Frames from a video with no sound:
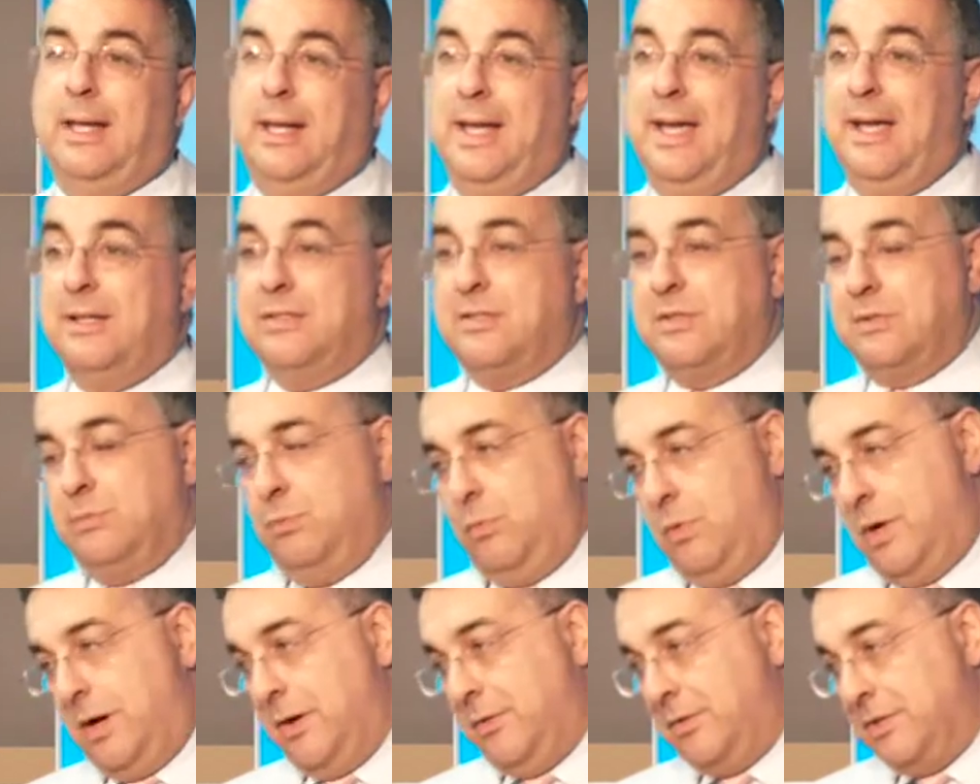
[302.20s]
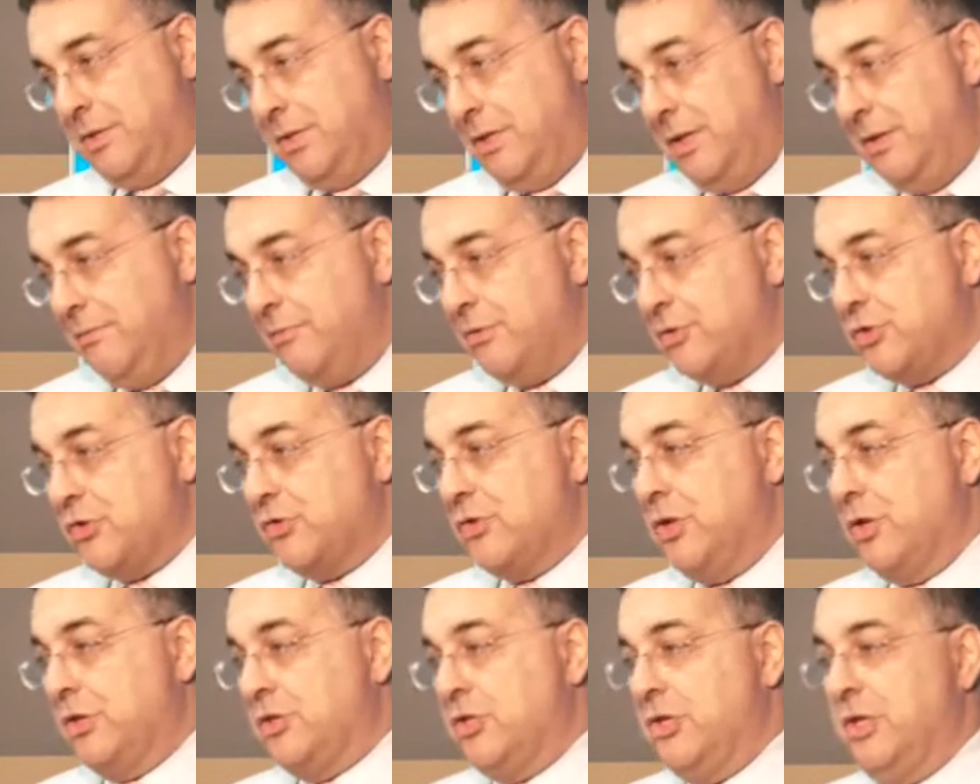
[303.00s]
guess where is the
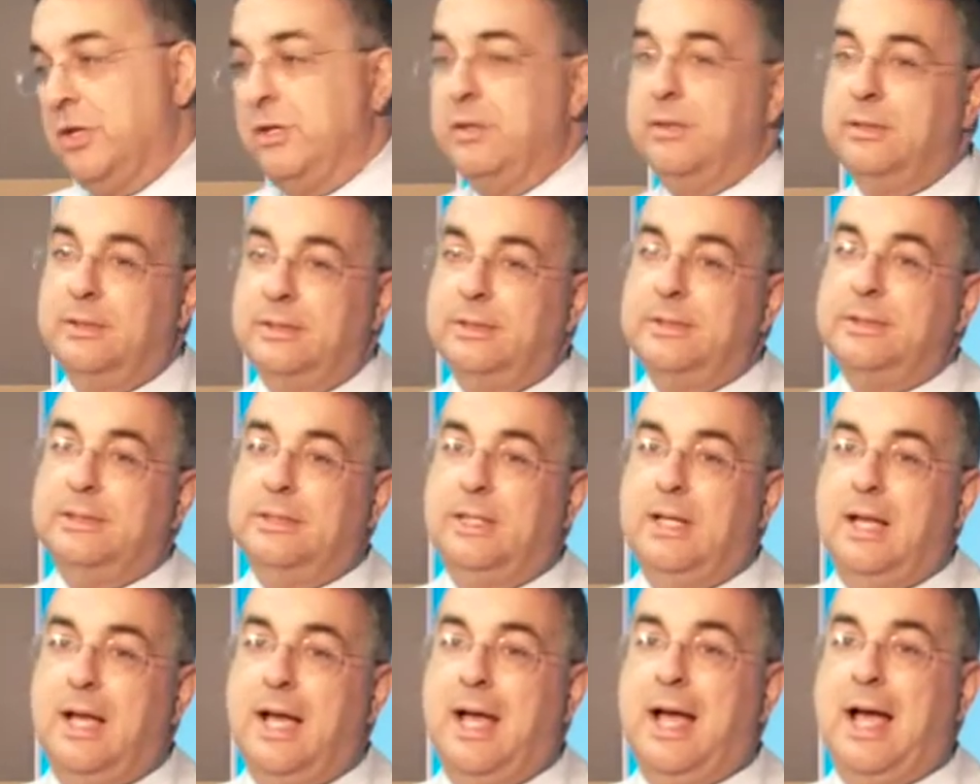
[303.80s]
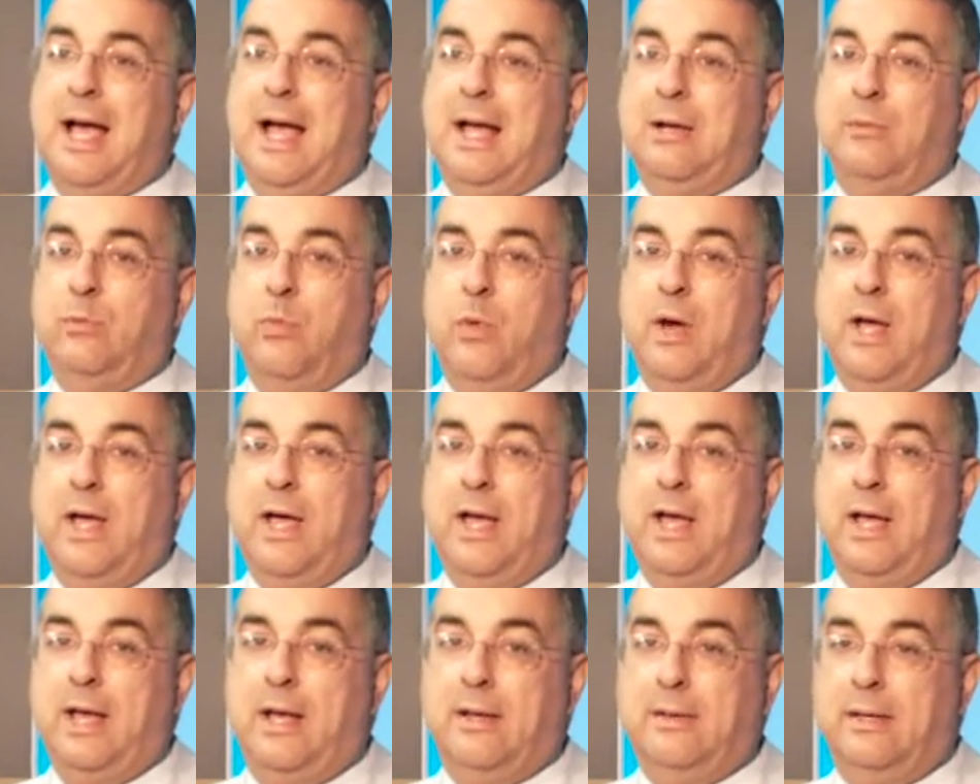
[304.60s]
infrastructure, and
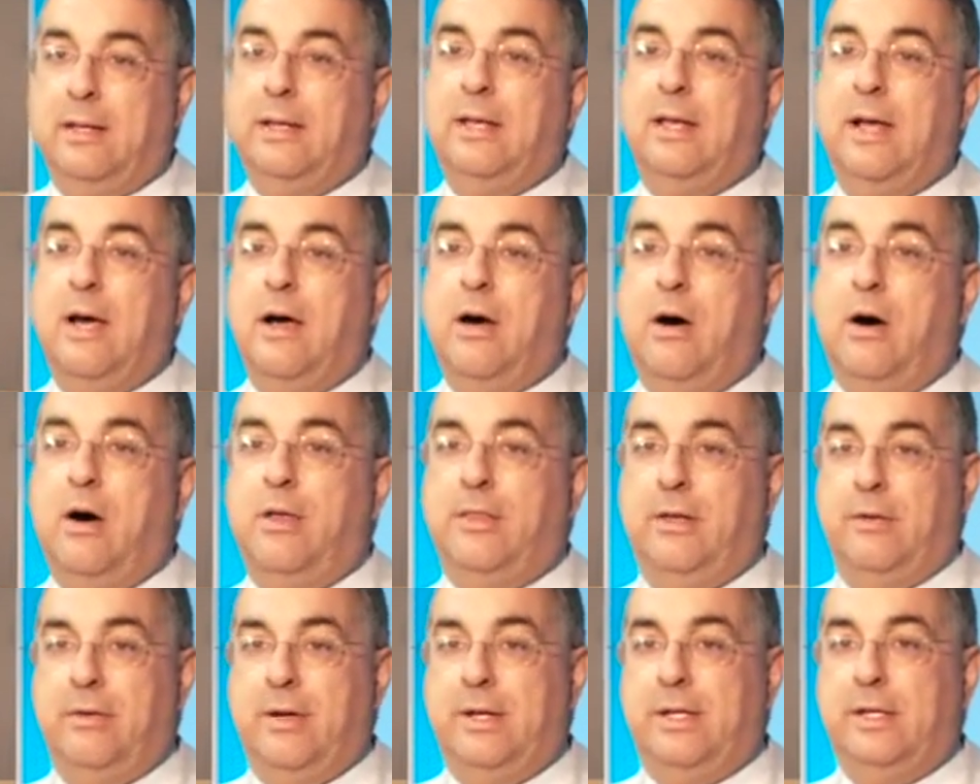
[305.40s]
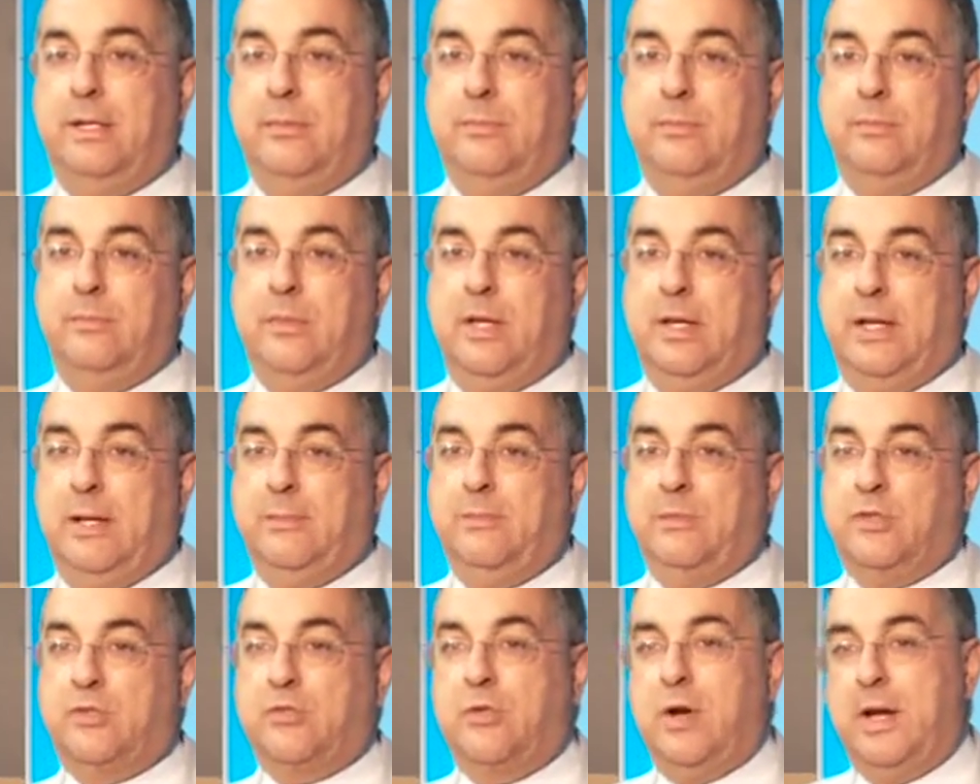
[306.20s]
where are there any
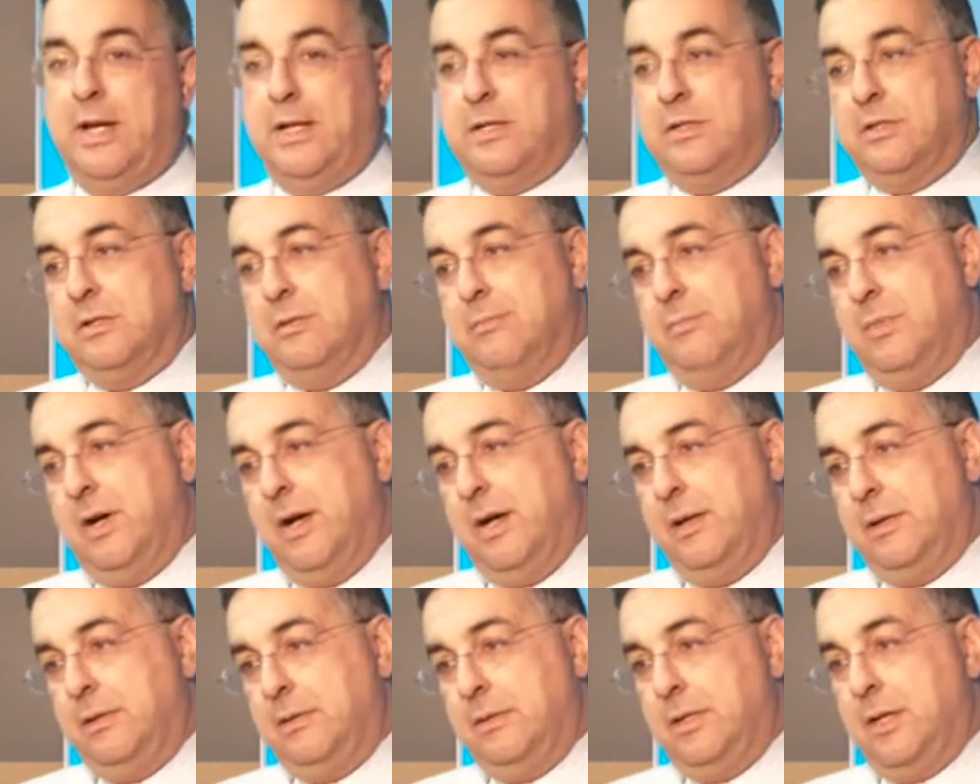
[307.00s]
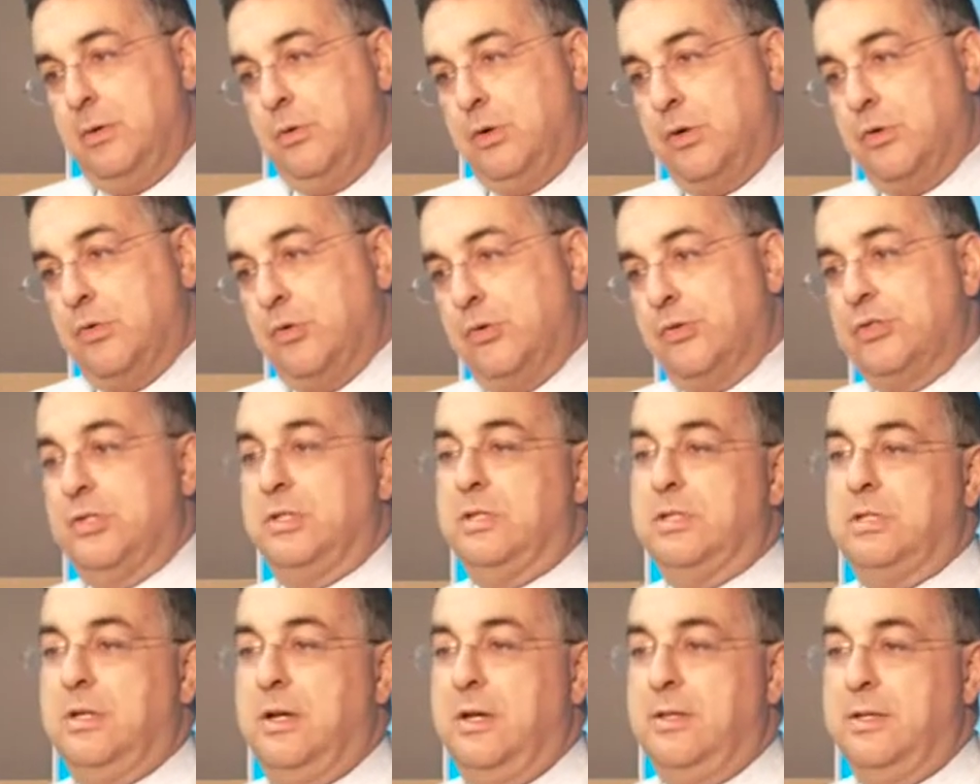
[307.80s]
strikes that might go across
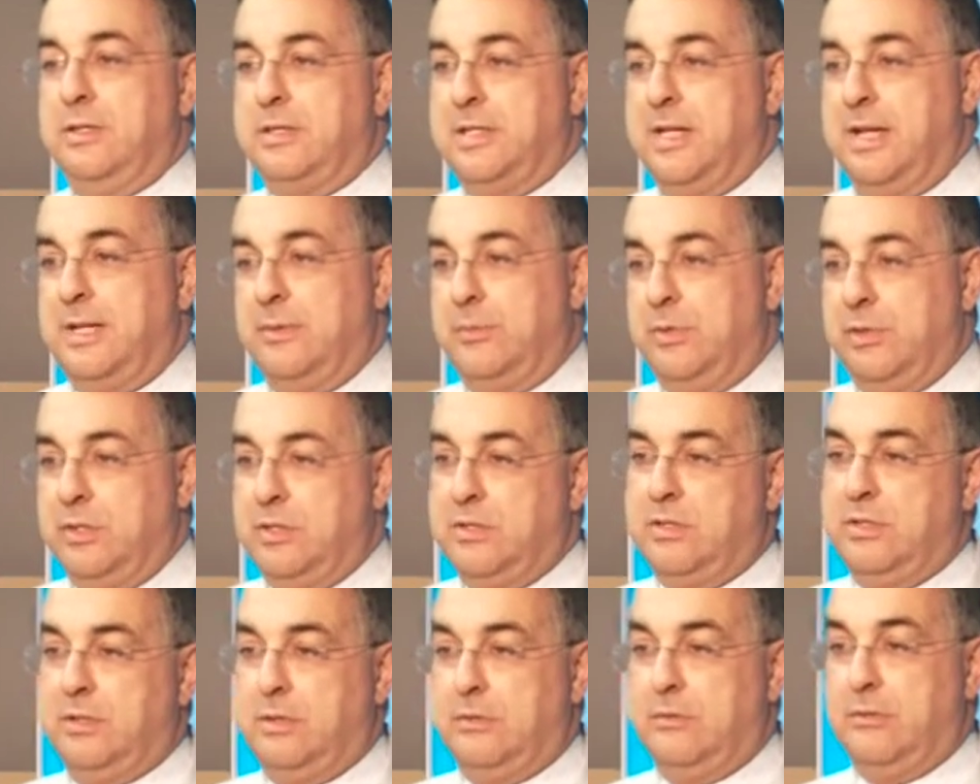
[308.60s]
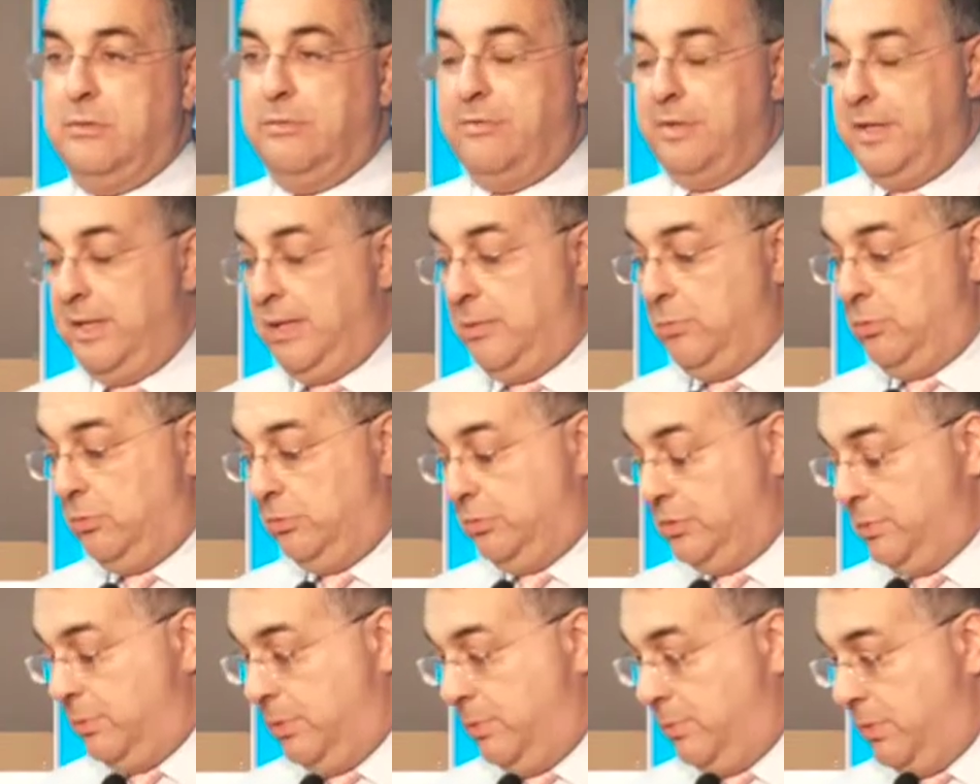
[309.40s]
into other tenements that are available
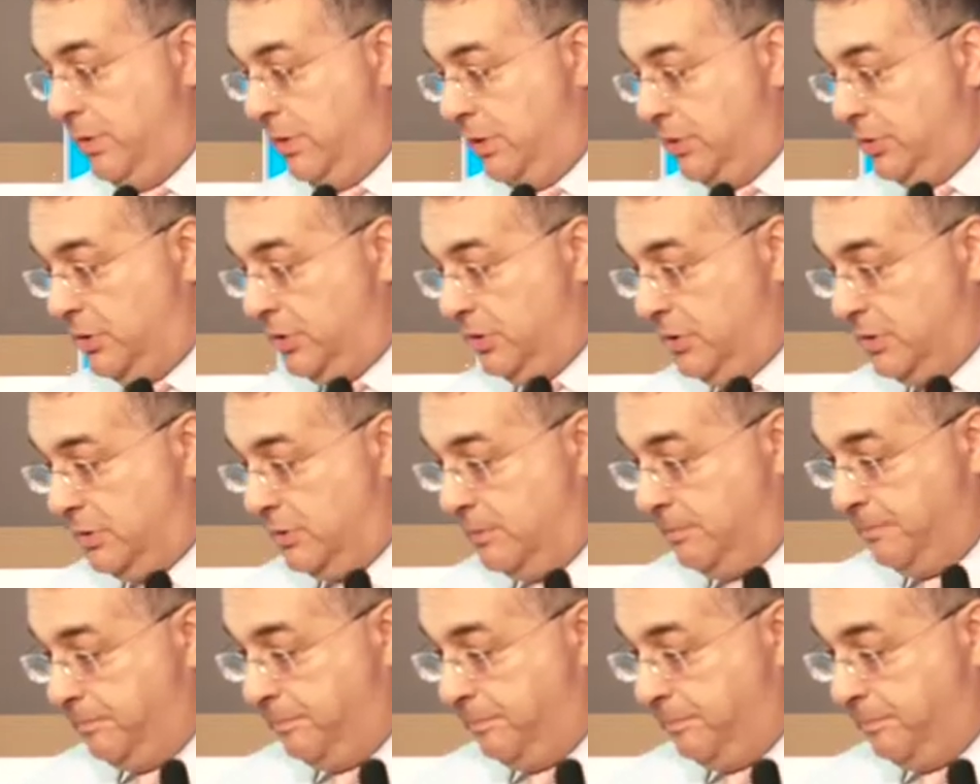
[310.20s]
to be purchased?